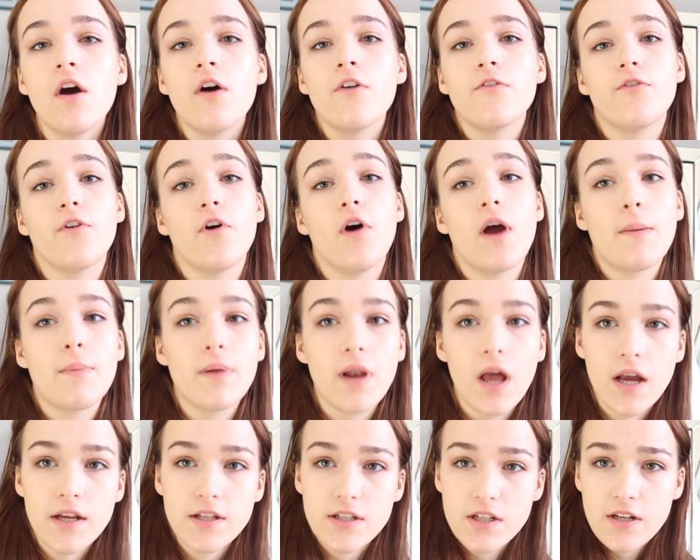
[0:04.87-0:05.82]
for
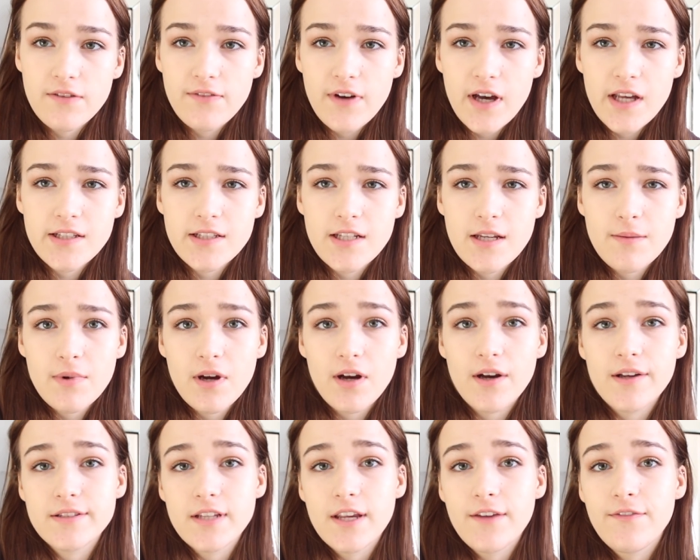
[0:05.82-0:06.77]
applying to university,
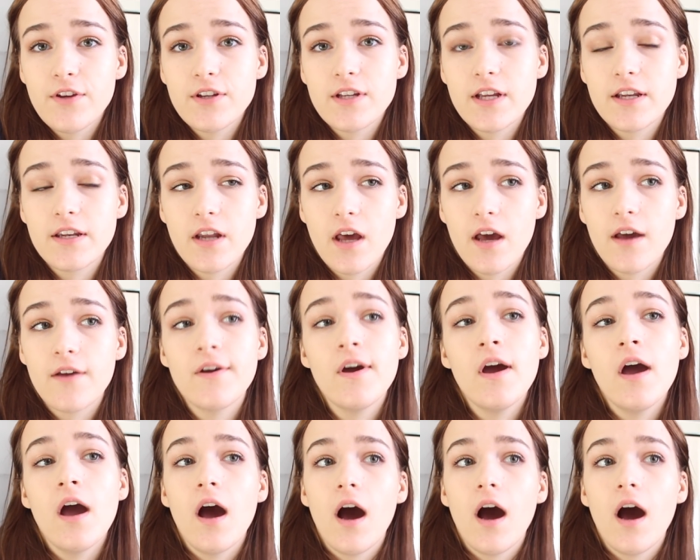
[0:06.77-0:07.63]
because if you didn't know,